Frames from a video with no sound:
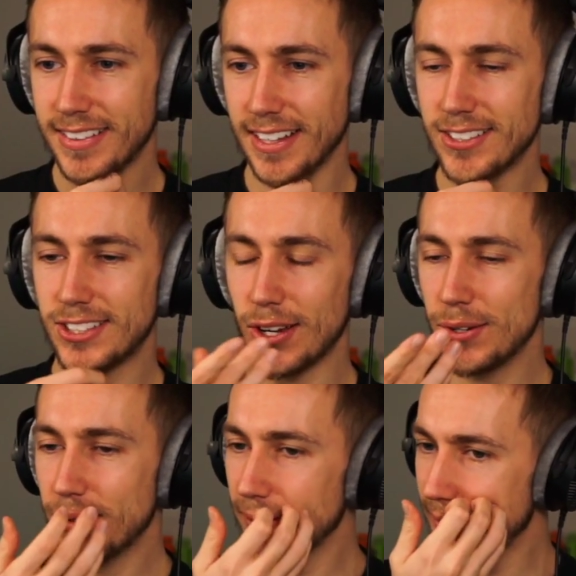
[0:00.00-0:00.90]
That's
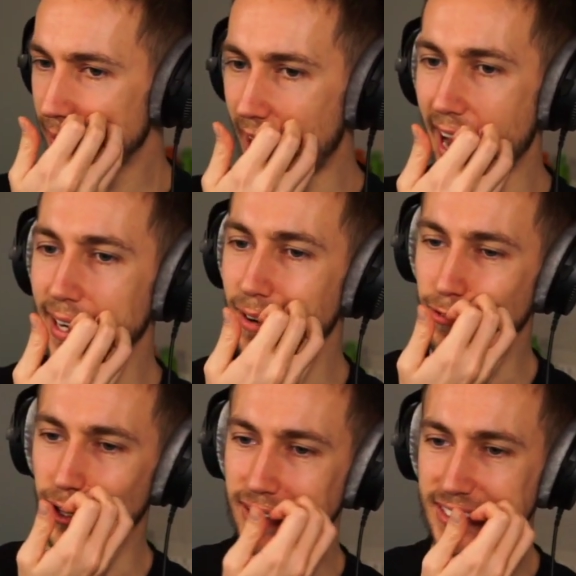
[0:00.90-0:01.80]
so... I love
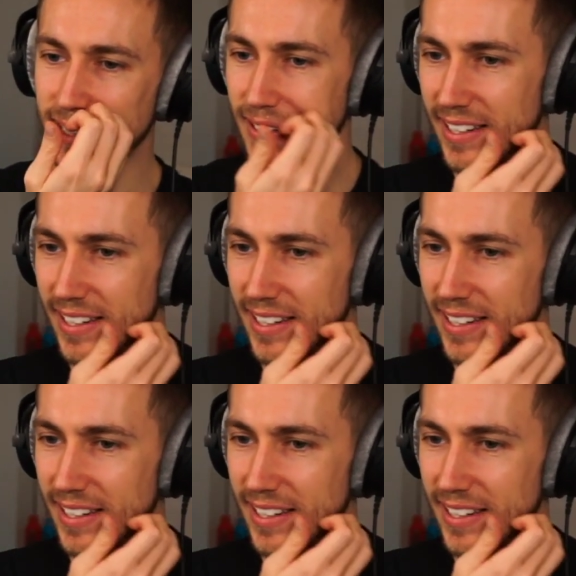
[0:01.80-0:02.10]
Rollins.